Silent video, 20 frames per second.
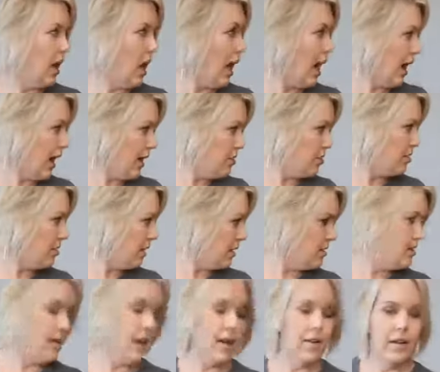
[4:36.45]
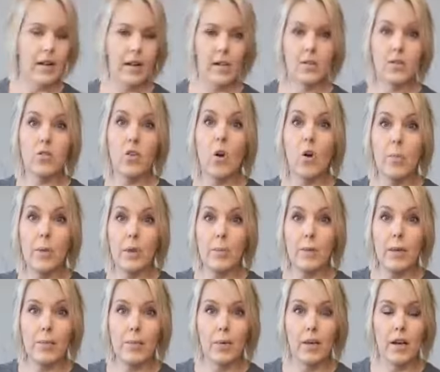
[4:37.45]
Actually, on Saturday, so many
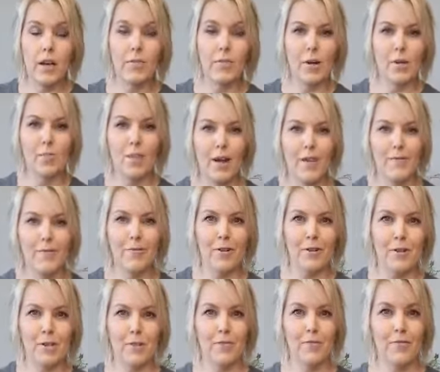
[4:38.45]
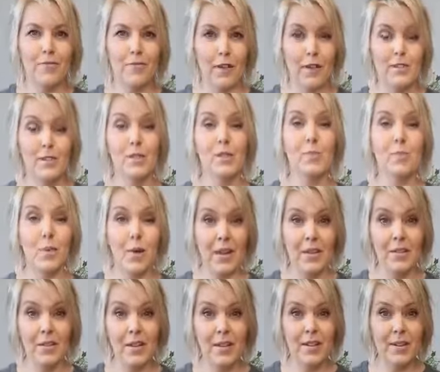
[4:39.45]
people loved our bright fun
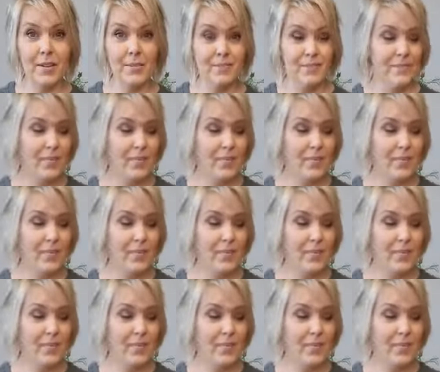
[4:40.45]
spring look.